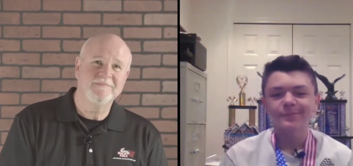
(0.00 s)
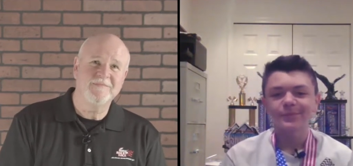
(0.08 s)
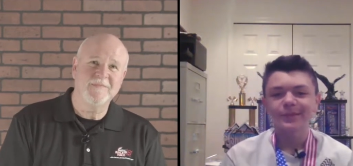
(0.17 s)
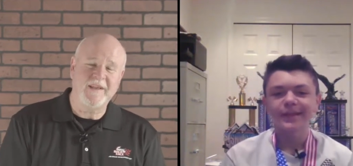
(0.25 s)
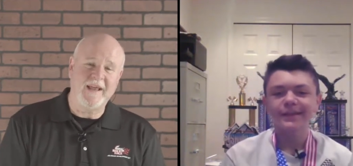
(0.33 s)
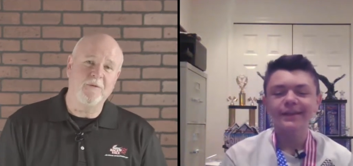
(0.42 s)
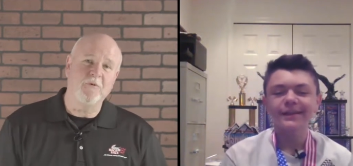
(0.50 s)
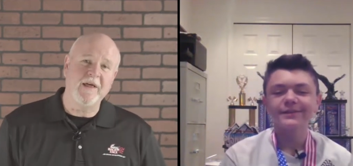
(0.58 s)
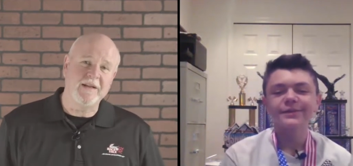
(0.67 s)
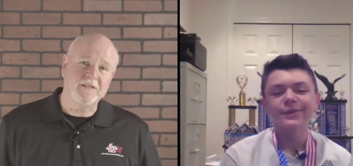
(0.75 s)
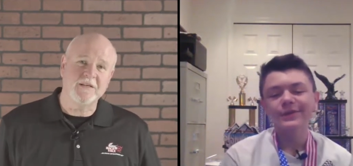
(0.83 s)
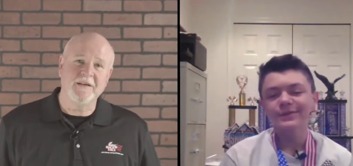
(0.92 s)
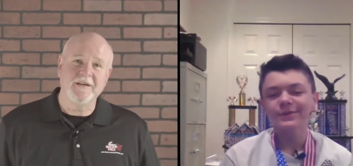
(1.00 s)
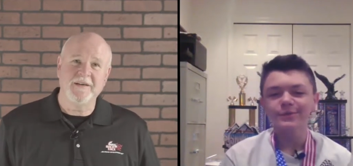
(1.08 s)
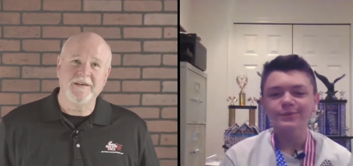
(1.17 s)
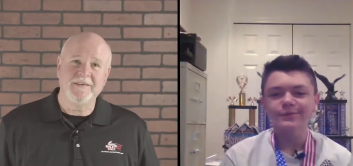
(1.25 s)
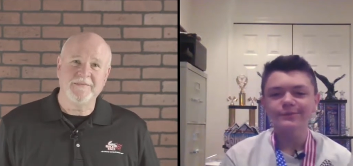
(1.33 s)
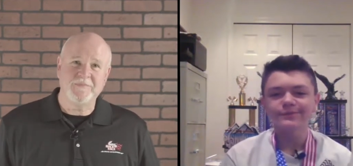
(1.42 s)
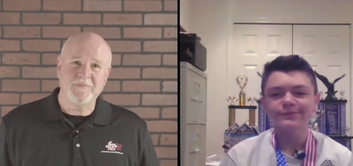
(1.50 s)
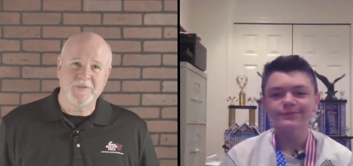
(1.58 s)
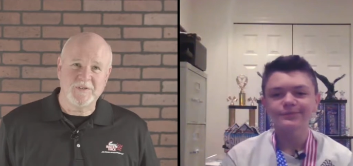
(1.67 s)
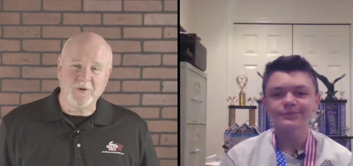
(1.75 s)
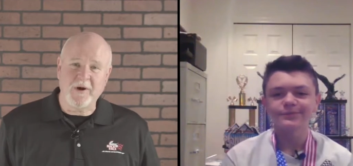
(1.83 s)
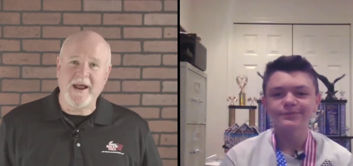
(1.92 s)
Speaker 1: yeah, well, it's it's cool.
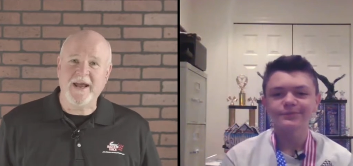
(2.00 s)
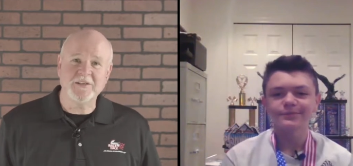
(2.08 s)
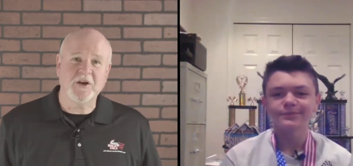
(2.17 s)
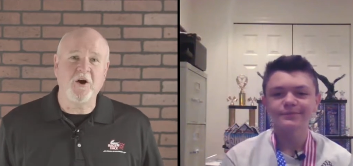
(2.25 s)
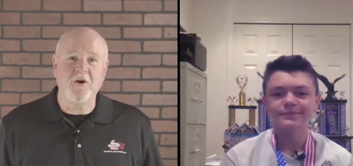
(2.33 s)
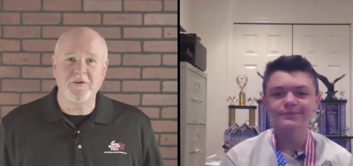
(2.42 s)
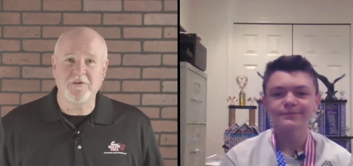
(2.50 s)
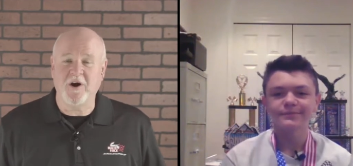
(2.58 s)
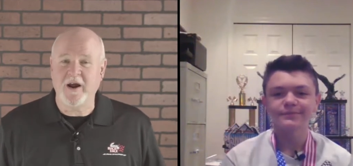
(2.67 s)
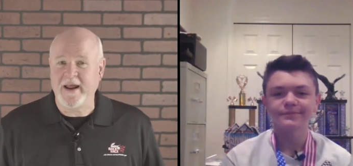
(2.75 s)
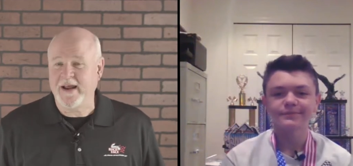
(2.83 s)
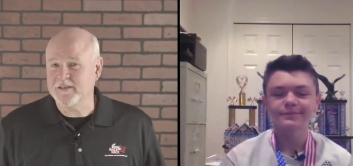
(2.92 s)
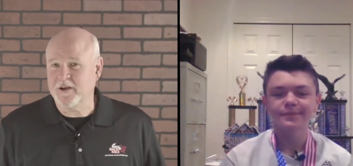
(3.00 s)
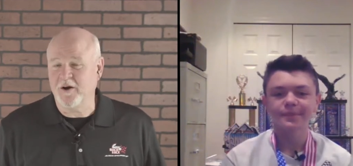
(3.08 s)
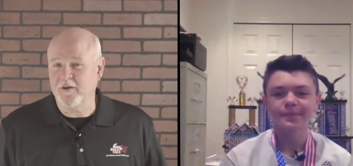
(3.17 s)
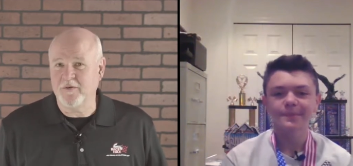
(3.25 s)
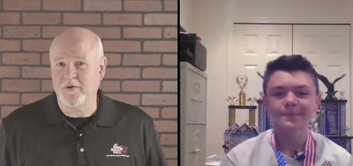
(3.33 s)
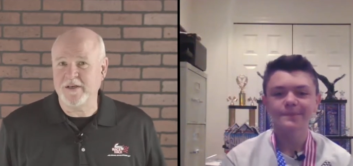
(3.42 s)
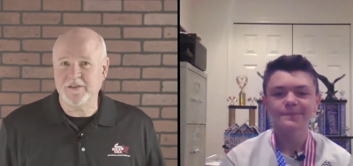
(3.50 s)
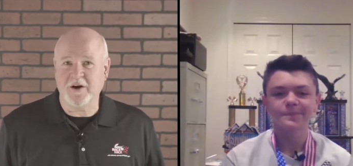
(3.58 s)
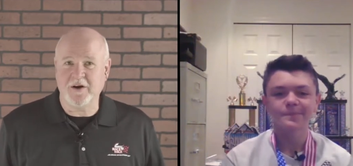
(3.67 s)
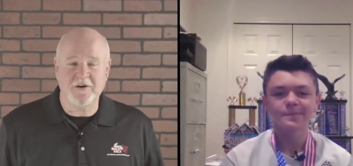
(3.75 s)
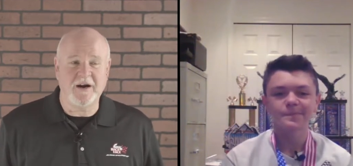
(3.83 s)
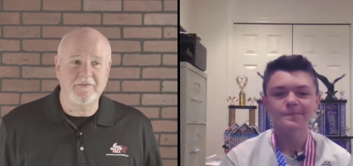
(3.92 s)
So I ask all the I ask all the race
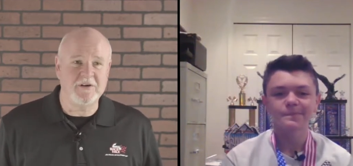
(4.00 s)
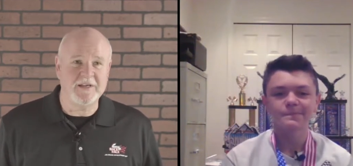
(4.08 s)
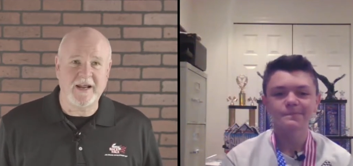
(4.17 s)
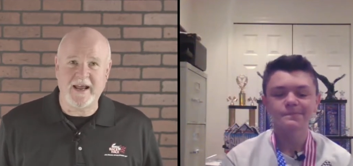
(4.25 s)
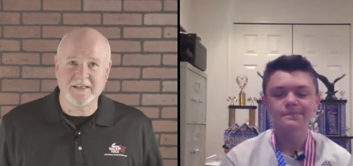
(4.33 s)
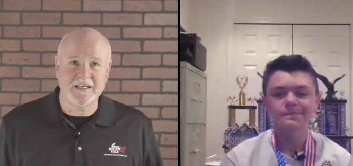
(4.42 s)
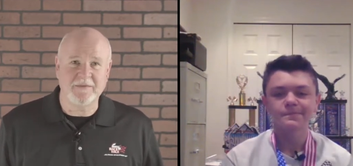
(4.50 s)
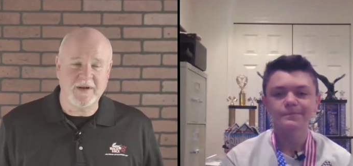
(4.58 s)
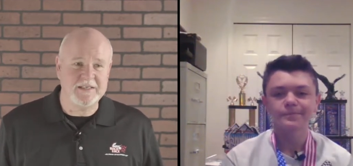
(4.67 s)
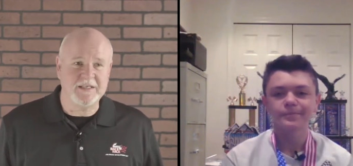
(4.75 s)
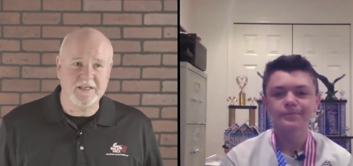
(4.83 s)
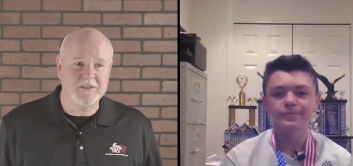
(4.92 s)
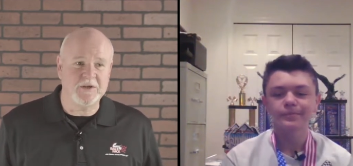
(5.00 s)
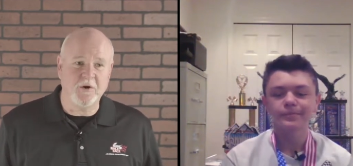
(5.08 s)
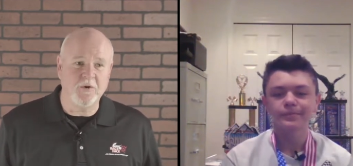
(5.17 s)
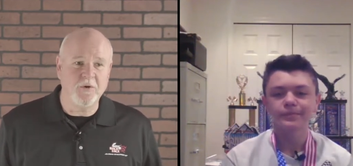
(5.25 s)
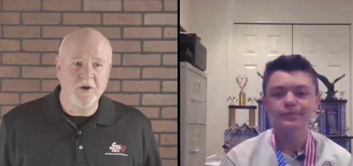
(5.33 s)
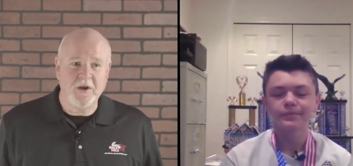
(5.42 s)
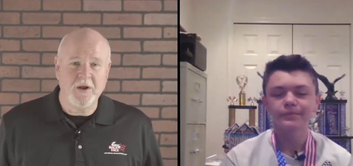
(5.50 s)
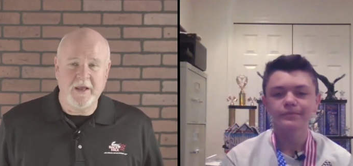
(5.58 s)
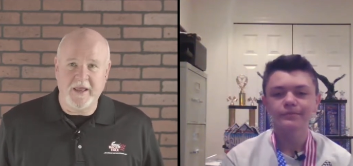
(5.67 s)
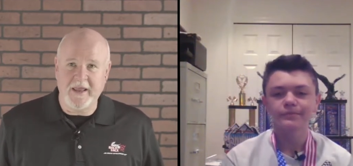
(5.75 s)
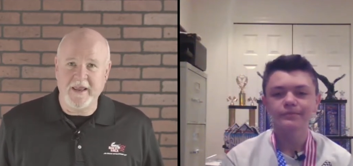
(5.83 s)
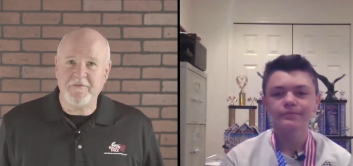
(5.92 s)
car drivers. I ask them. I said so
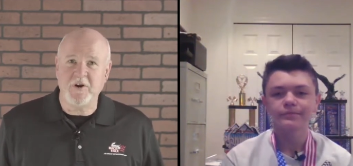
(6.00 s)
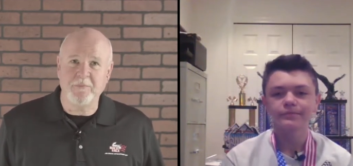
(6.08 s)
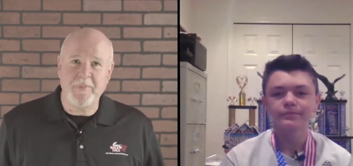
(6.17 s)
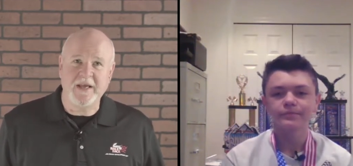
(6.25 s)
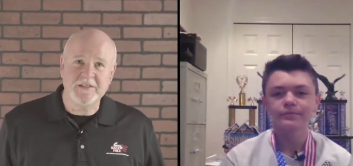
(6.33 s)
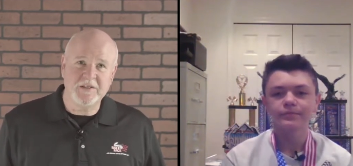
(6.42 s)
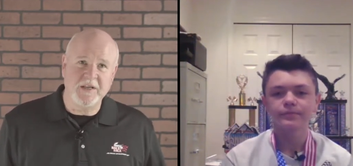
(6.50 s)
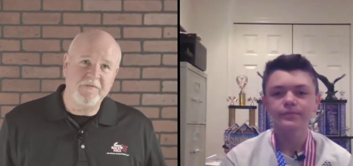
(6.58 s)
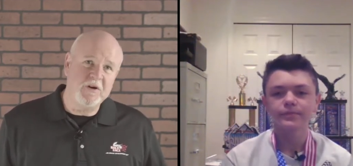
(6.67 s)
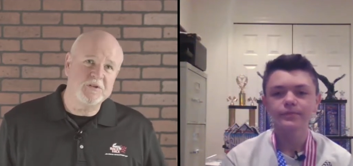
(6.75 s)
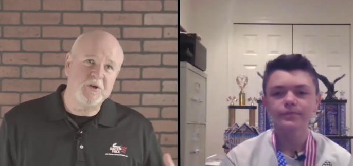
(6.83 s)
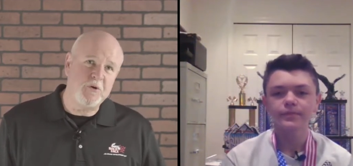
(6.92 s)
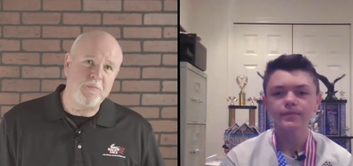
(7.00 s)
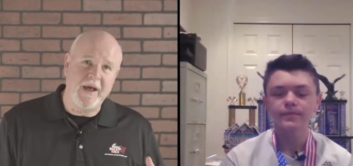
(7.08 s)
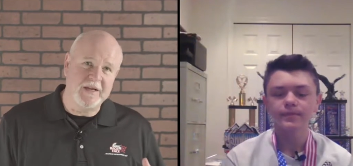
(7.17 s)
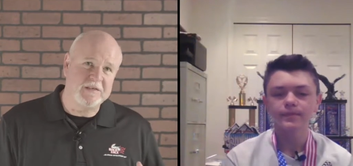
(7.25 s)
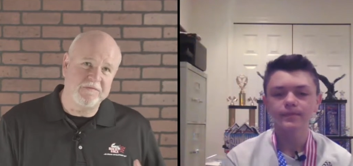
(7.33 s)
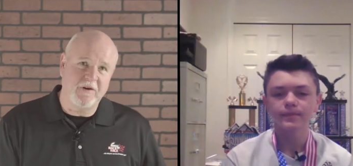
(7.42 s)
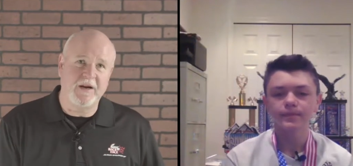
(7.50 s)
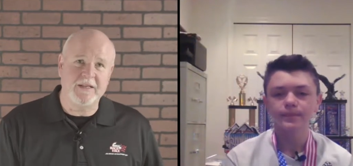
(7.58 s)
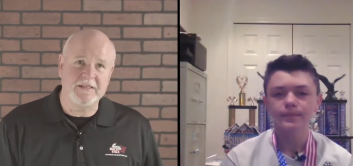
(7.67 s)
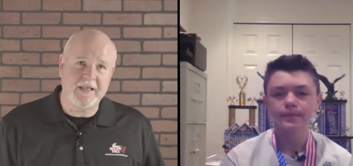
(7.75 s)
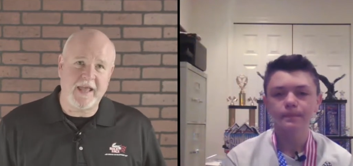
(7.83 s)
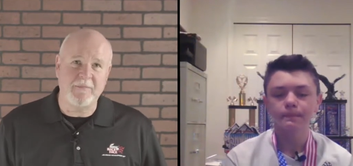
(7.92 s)
if your best, if your two best
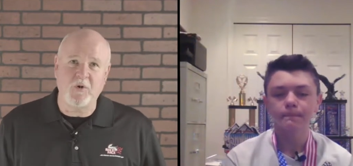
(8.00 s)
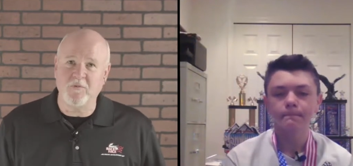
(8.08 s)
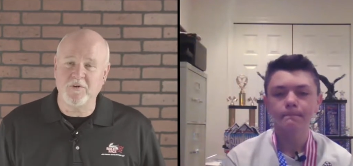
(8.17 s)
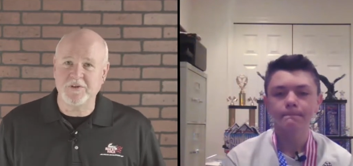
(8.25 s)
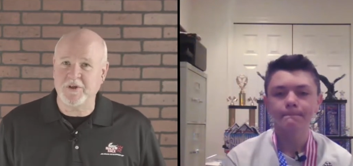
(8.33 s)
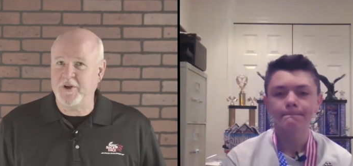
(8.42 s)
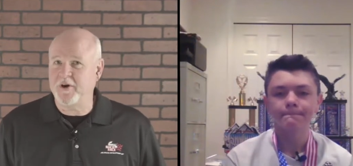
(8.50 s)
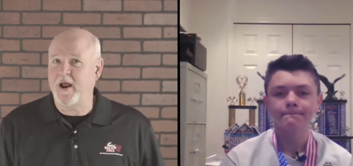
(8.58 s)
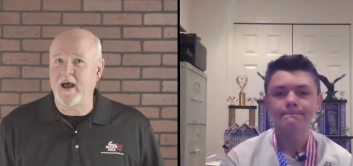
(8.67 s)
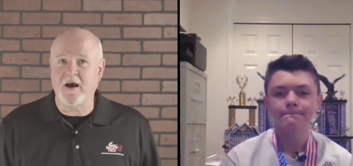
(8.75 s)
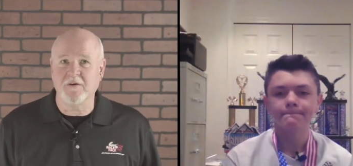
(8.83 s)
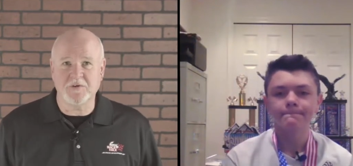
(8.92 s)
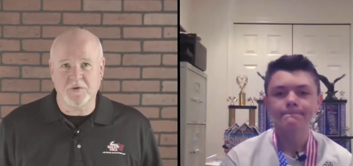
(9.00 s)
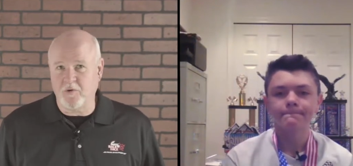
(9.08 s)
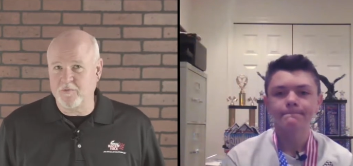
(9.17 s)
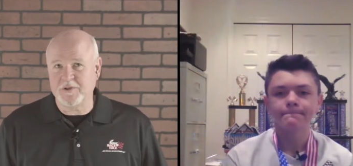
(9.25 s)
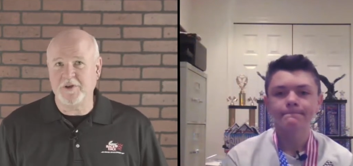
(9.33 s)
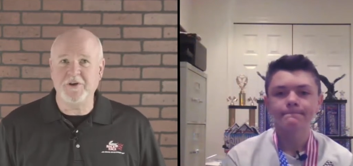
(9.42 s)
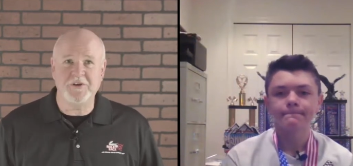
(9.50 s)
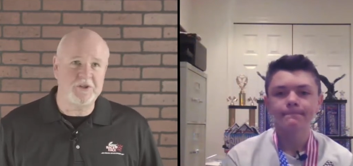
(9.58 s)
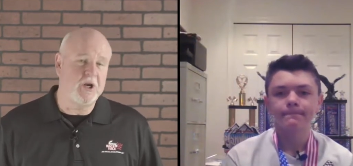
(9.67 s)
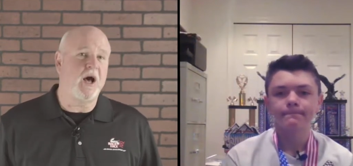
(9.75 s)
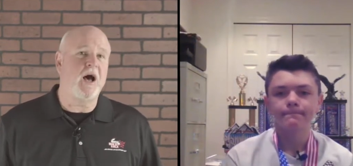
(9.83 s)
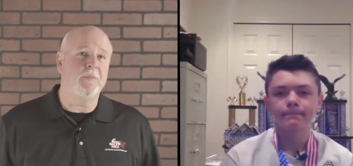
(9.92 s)
friends came over to your house or over to your
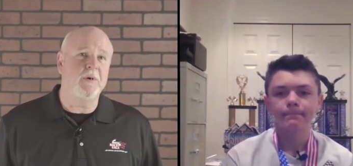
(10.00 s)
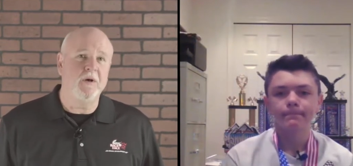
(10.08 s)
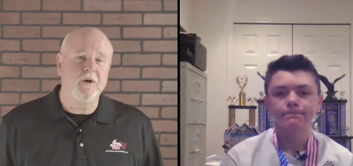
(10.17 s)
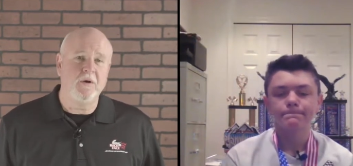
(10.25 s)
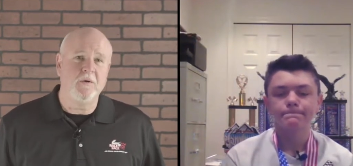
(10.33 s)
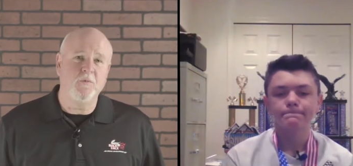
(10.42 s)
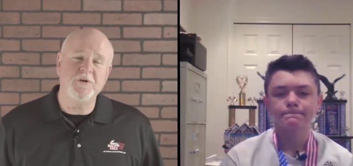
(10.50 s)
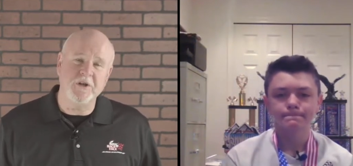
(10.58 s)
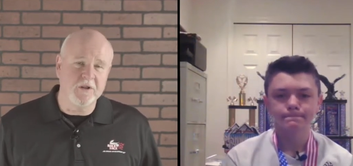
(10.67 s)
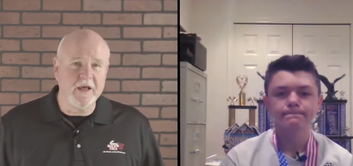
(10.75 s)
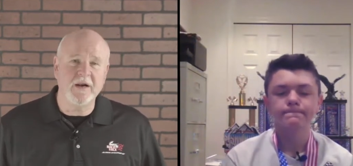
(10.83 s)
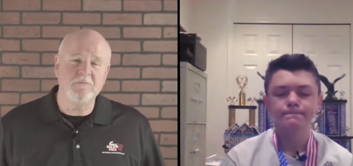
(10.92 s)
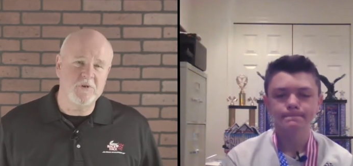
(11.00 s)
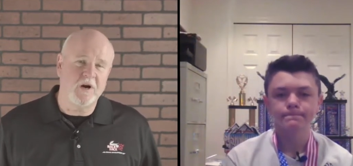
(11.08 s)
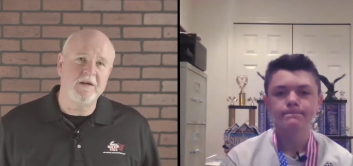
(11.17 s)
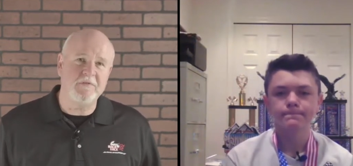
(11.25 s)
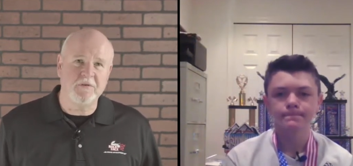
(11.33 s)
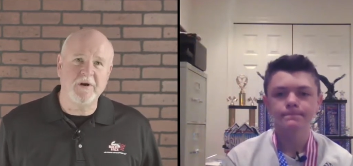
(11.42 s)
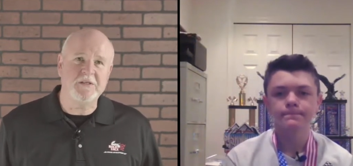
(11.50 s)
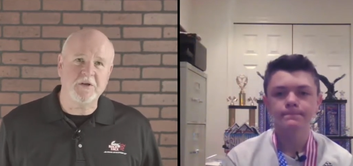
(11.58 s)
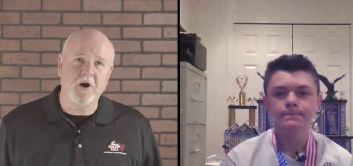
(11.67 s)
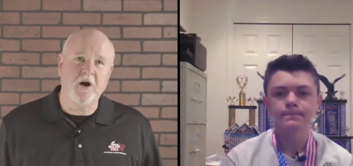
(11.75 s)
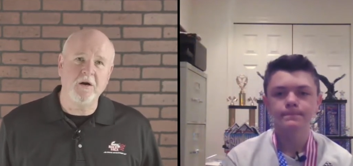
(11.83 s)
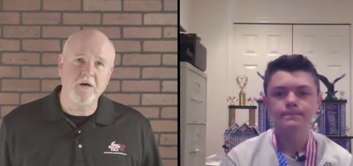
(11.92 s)
shop, would you let them drive your race car?